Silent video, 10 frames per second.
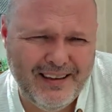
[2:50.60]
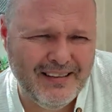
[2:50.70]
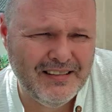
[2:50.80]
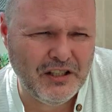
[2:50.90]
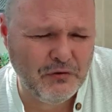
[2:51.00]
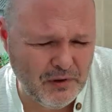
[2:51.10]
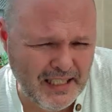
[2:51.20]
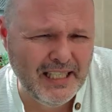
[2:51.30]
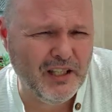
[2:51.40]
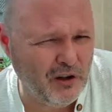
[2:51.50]
So
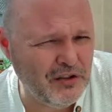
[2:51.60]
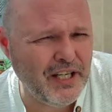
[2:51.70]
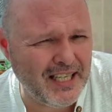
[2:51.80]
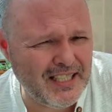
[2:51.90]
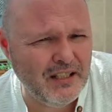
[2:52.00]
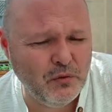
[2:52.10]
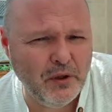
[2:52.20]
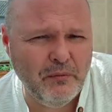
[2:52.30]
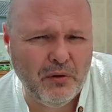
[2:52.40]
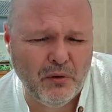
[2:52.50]
really context is all
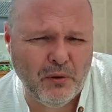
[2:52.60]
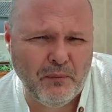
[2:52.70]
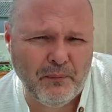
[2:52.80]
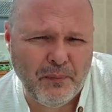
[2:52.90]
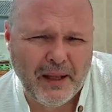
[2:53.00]
important.